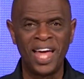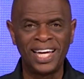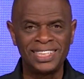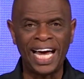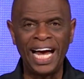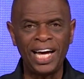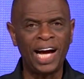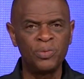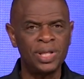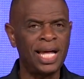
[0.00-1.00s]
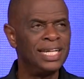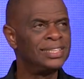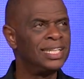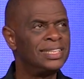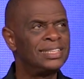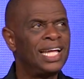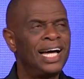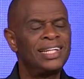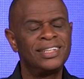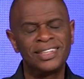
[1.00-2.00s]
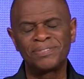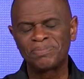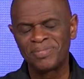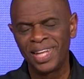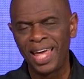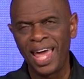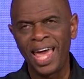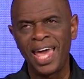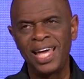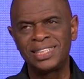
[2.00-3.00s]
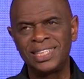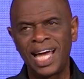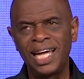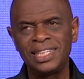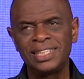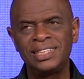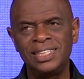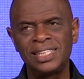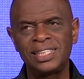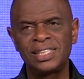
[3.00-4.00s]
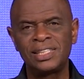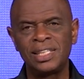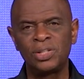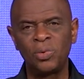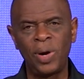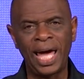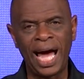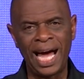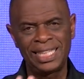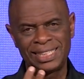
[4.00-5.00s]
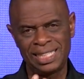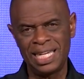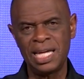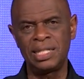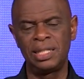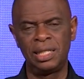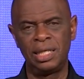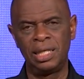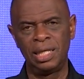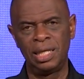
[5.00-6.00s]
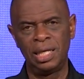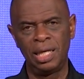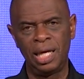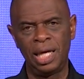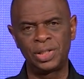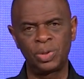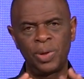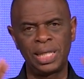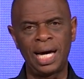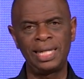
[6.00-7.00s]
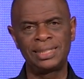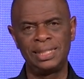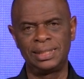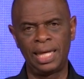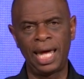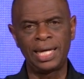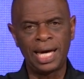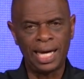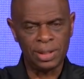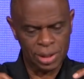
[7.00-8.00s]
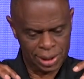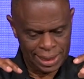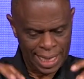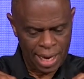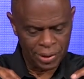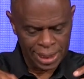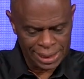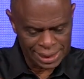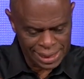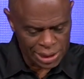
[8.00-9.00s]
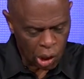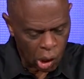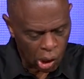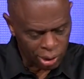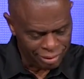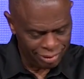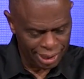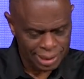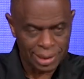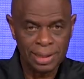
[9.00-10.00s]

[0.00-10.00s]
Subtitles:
See, I realize that it's not just the way I see it. It's the way God sees it. And God looks down and he sees all of it.